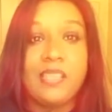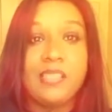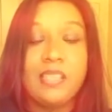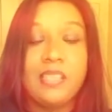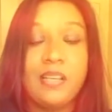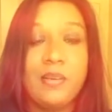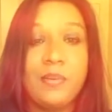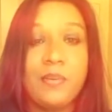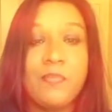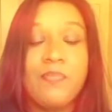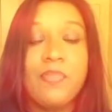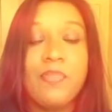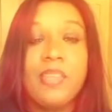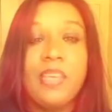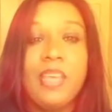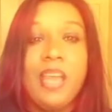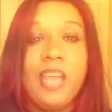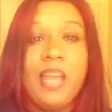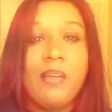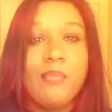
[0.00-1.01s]
So
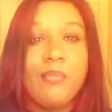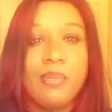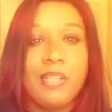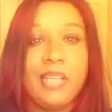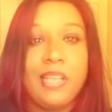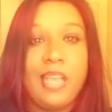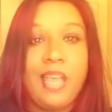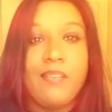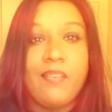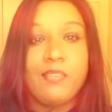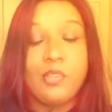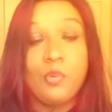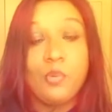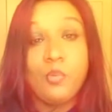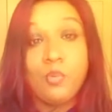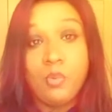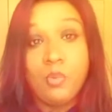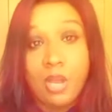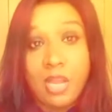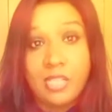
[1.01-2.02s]
I really have to
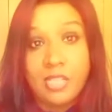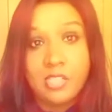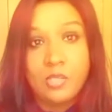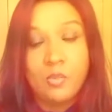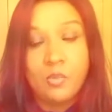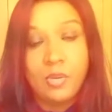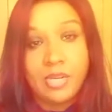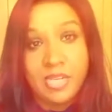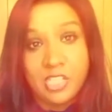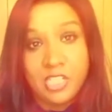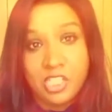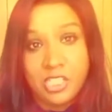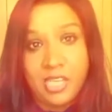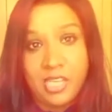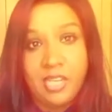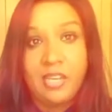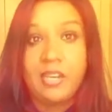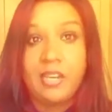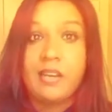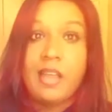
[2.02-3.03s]
watch what I
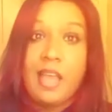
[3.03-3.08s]
share,